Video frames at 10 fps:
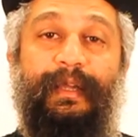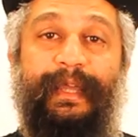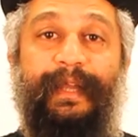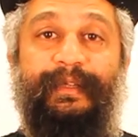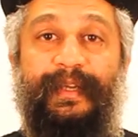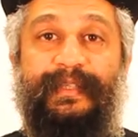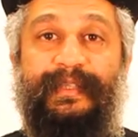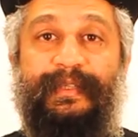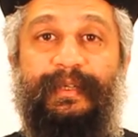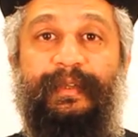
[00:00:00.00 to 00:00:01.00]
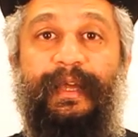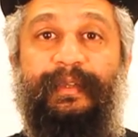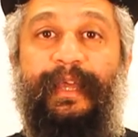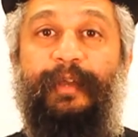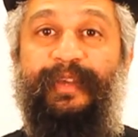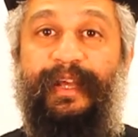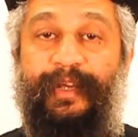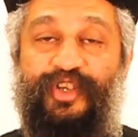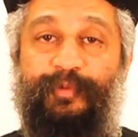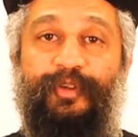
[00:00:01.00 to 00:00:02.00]
candidates that can be
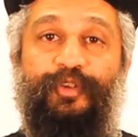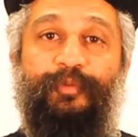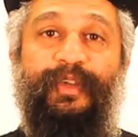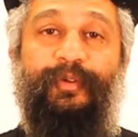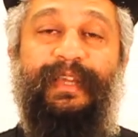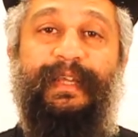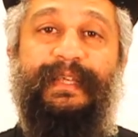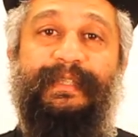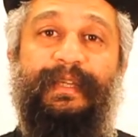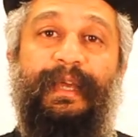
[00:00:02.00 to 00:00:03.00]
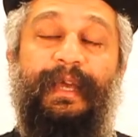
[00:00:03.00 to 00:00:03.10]
eligible to be on the list,